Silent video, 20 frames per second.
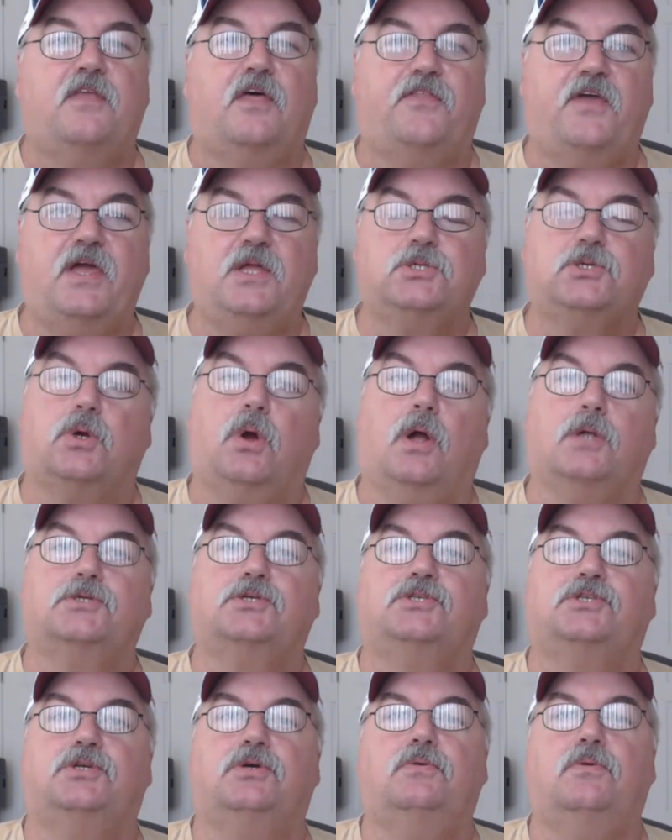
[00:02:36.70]
they
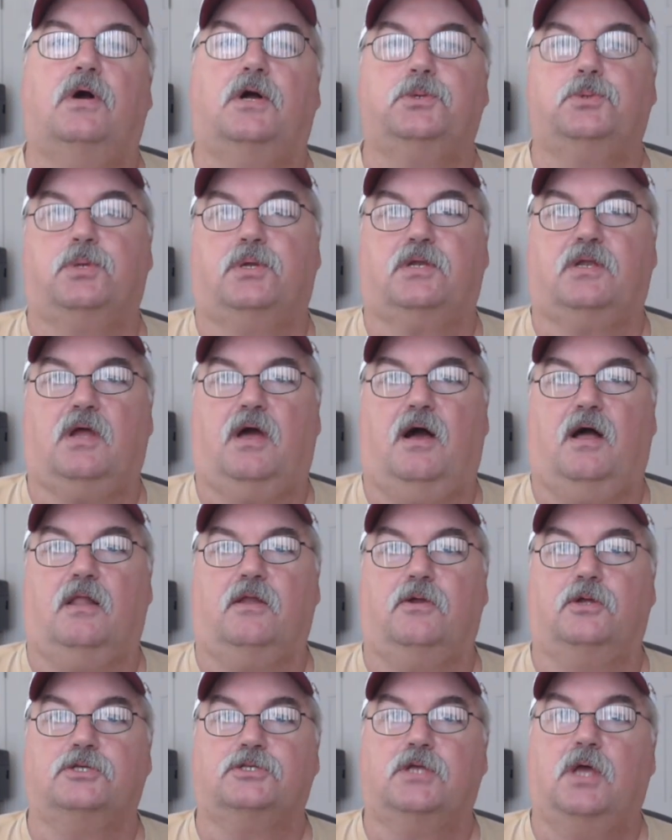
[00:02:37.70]
charge
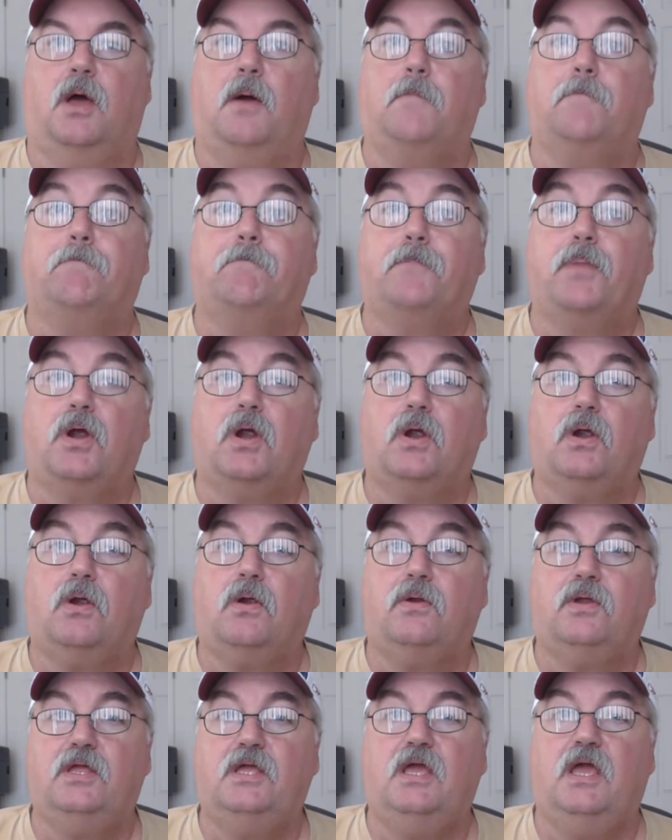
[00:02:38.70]
$200
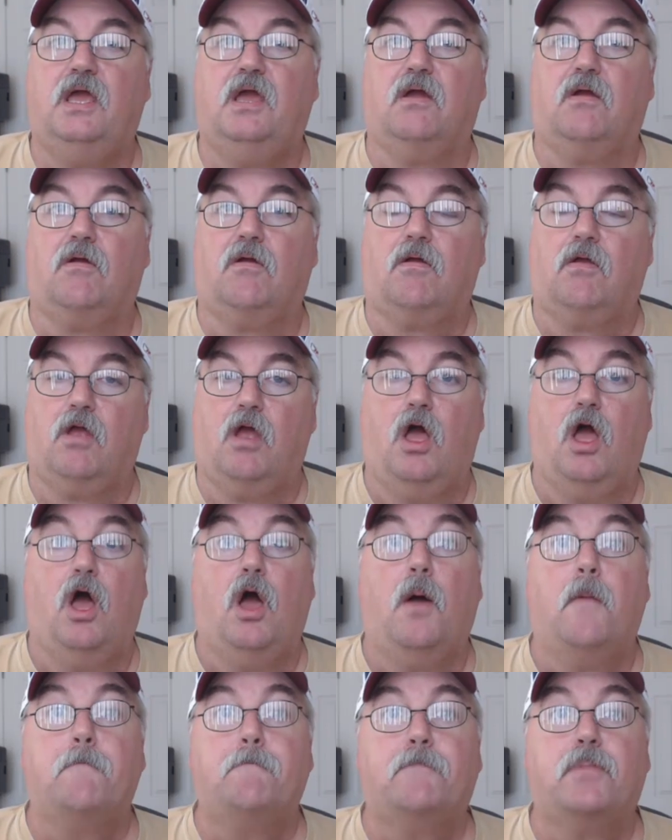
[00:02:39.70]
per year
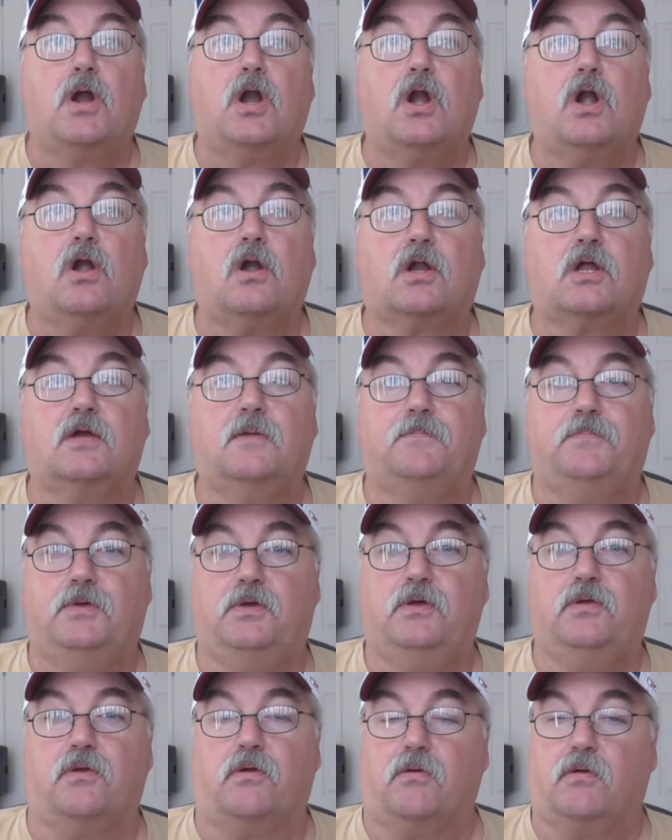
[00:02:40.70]
per
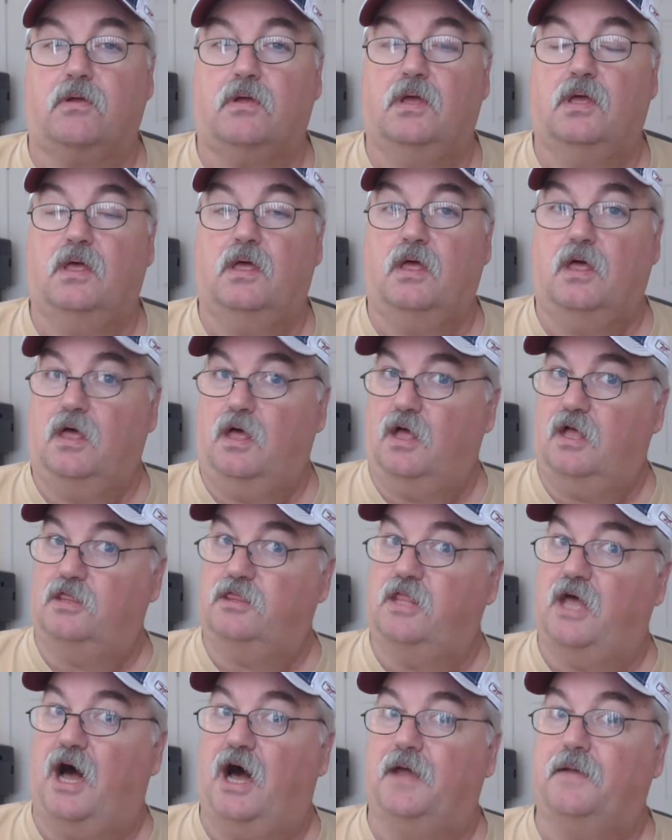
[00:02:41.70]
computer,
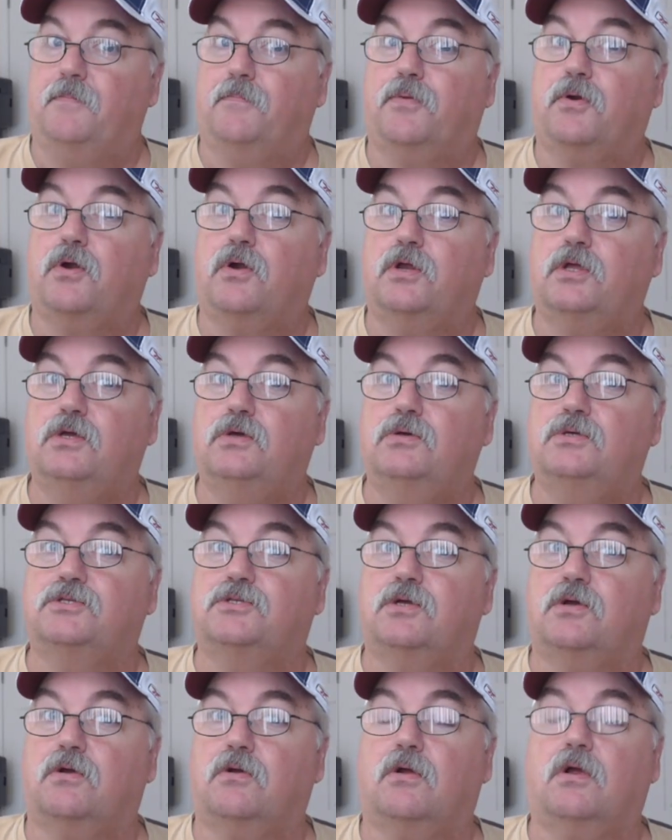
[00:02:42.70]
not per
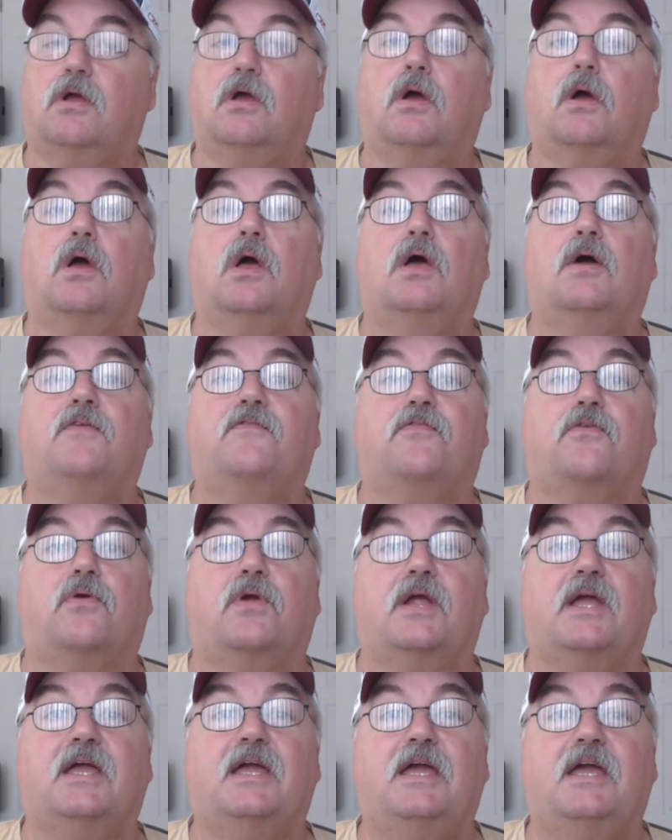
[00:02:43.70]
user,
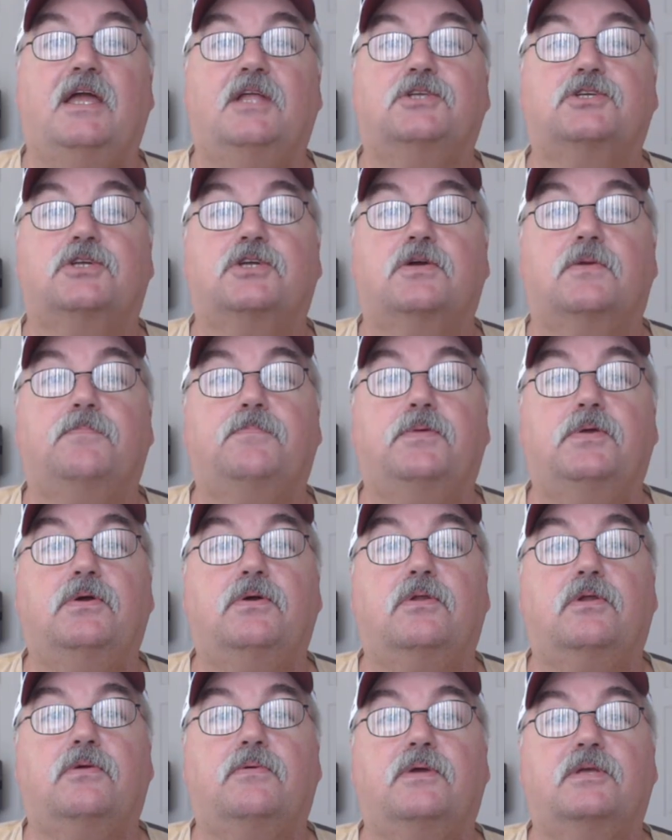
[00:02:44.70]
for each
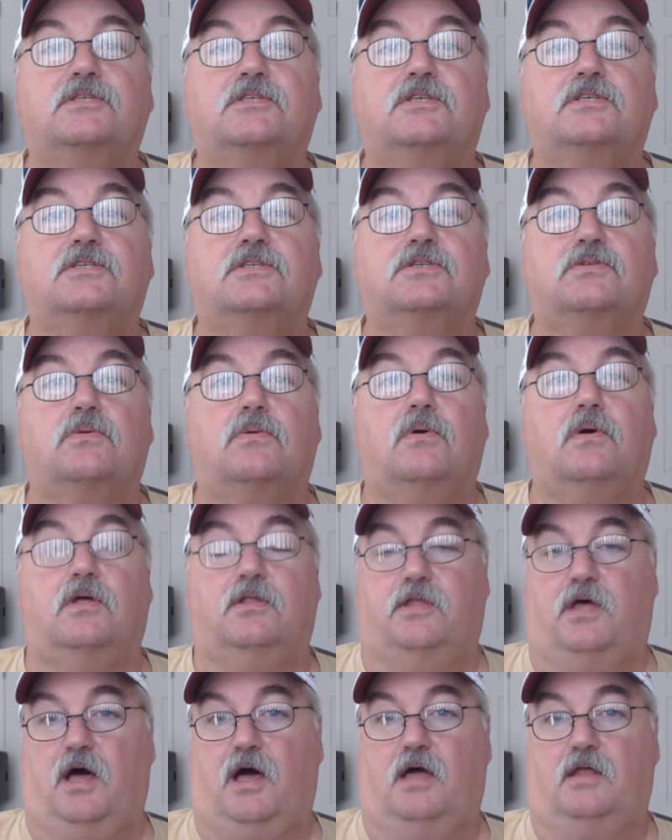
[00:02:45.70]
computer it's
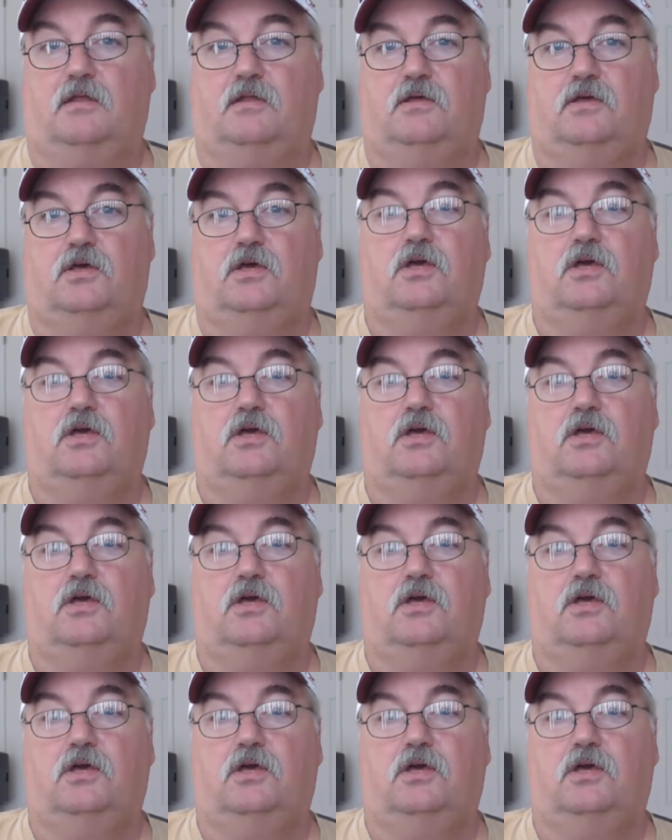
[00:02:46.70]
installed on.